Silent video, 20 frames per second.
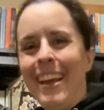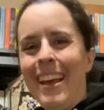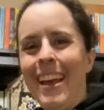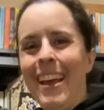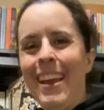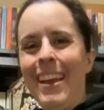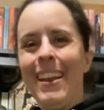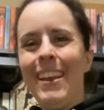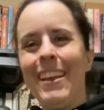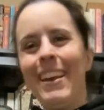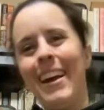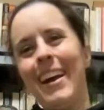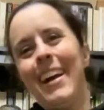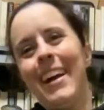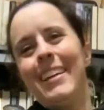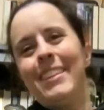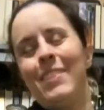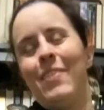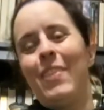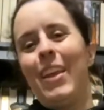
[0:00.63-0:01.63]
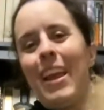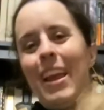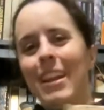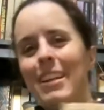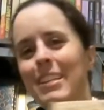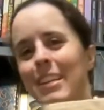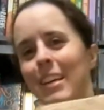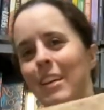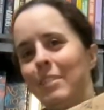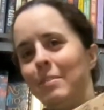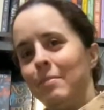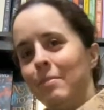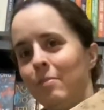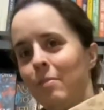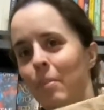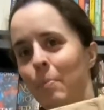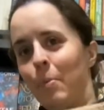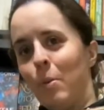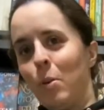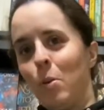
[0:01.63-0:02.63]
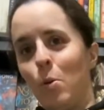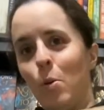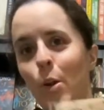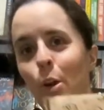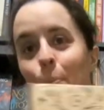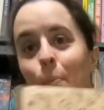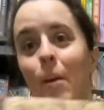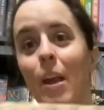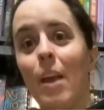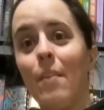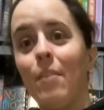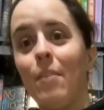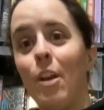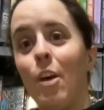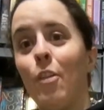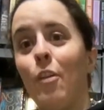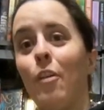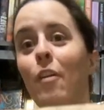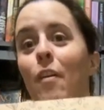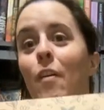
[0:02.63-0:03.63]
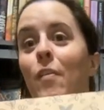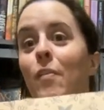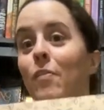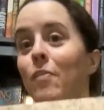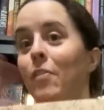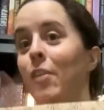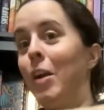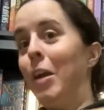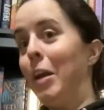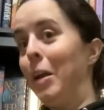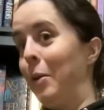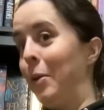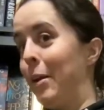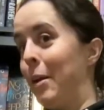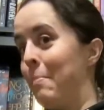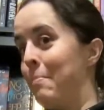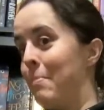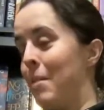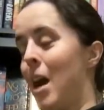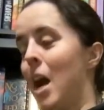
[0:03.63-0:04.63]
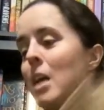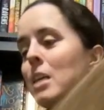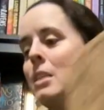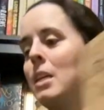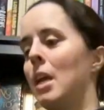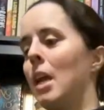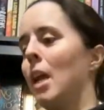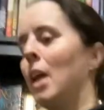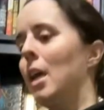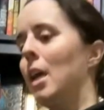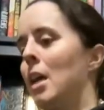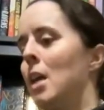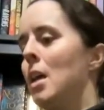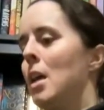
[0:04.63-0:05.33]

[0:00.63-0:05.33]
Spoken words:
Hey guys, if you can't tell from the corner, I have another FairyLoot unboxing,